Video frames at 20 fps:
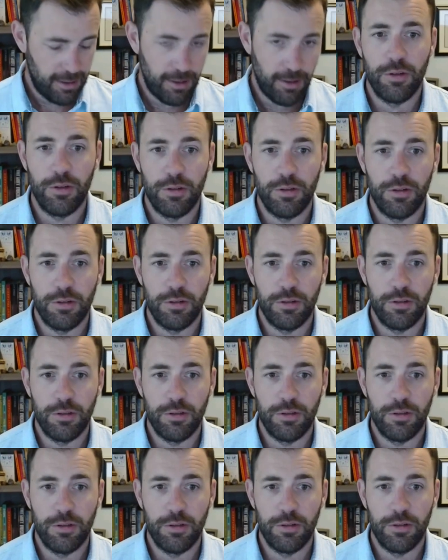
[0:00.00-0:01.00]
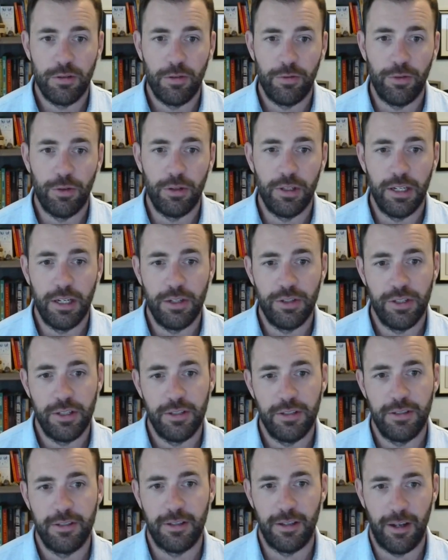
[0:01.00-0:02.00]
We can see some of those fold
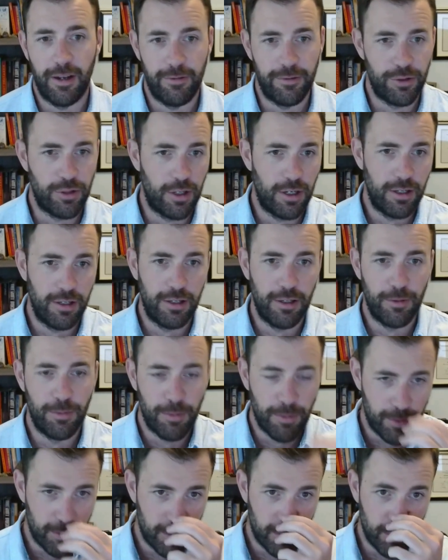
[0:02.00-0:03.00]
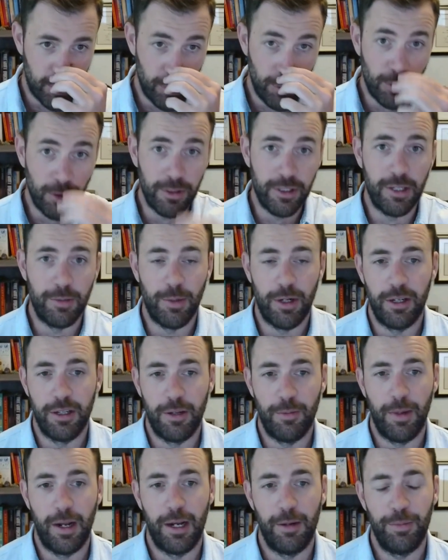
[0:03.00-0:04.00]
hinges. I've drawn them, doodled them on the
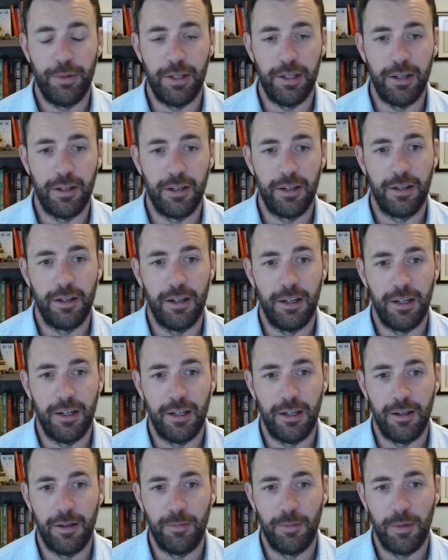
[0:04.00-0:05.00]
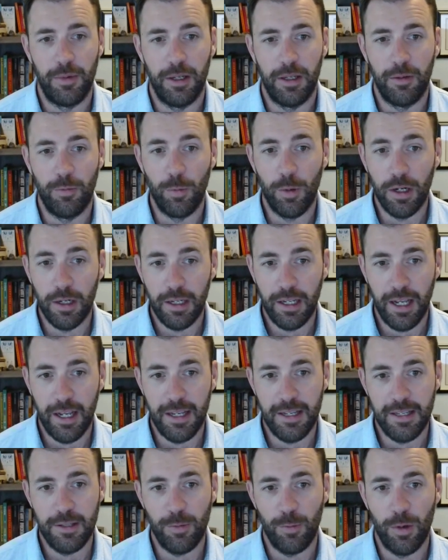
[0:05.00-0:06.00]
map here. In one
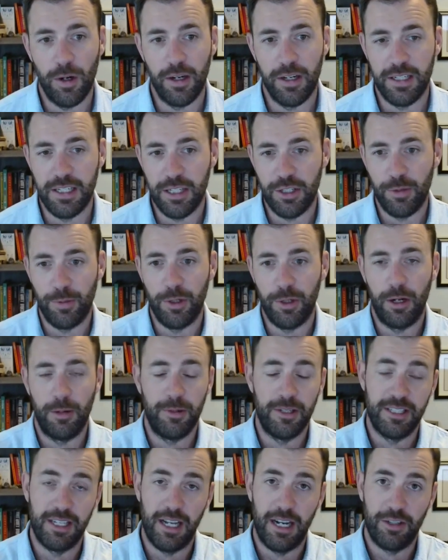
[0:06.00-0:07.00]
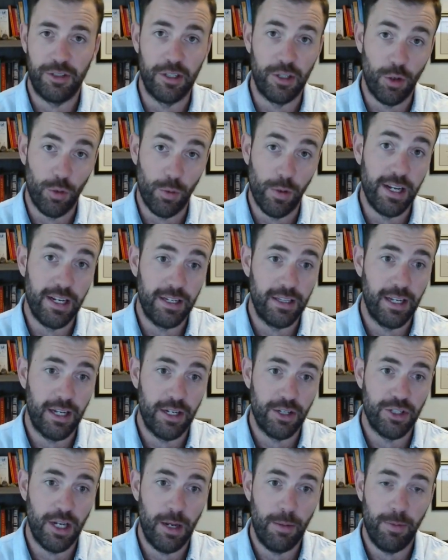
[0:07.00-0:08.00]
case where a digim anomaly is actually creating that
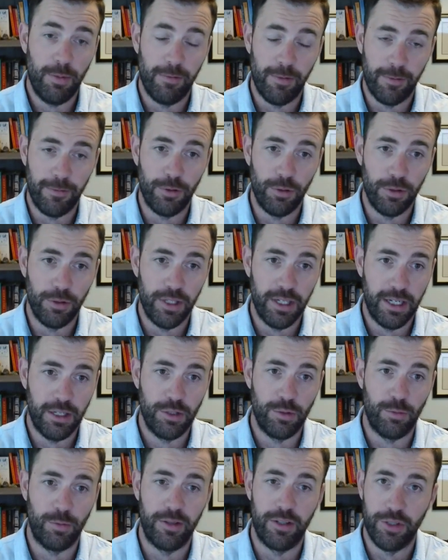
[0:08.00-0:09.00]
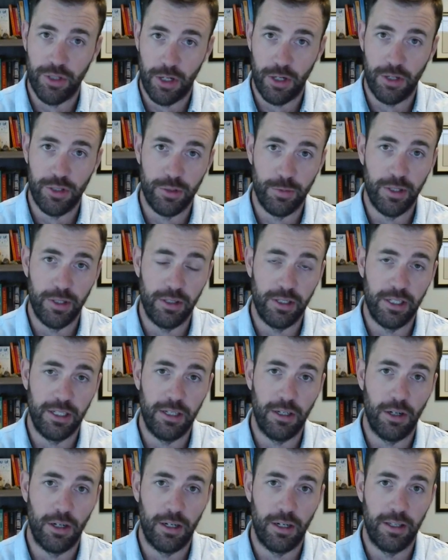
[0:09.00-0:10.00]
shape of a fold hinge with a chargeability
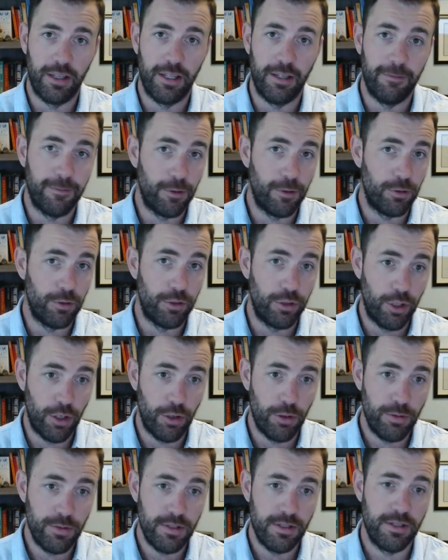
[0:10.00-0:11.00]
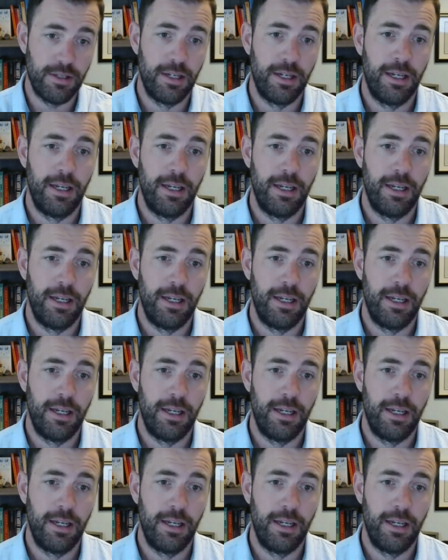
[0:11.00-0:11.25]
on the fold nose,